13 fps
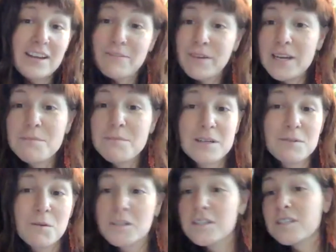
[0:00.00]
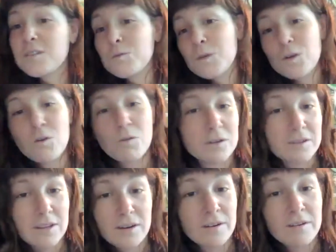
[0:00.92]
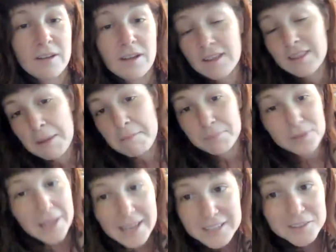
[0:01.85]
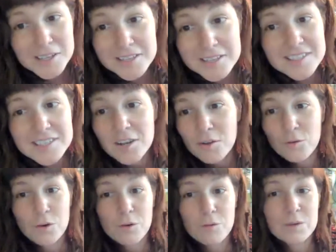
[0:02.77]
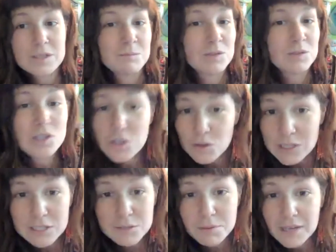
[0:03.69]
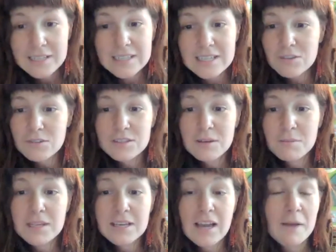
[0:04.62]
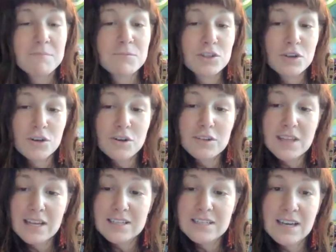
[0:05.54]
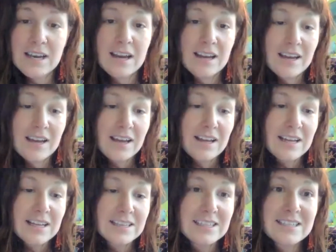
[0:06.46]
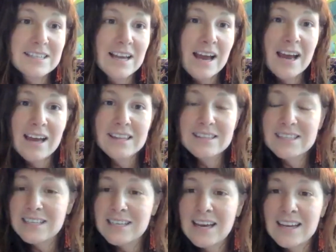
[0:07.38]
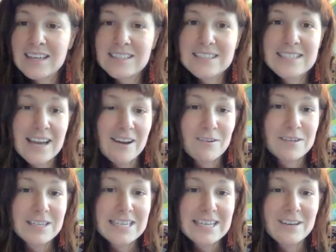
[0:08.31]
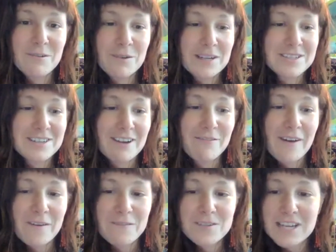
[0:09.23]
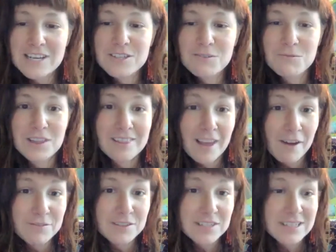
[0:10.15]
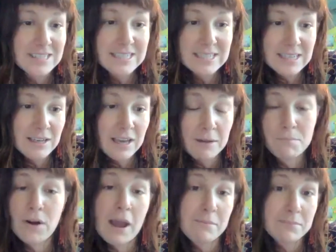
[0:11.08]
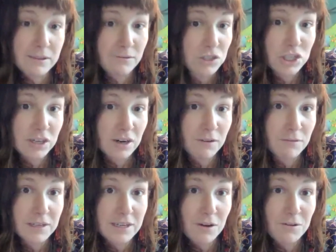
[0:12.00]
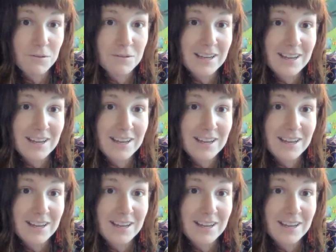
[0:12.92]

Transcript: If anybody wants to record their them playing this or with some students playing this or something, I'm sure that uh, Lisa at the uh, Downie Wenjack Foundation would love to see and perhaps even share a video.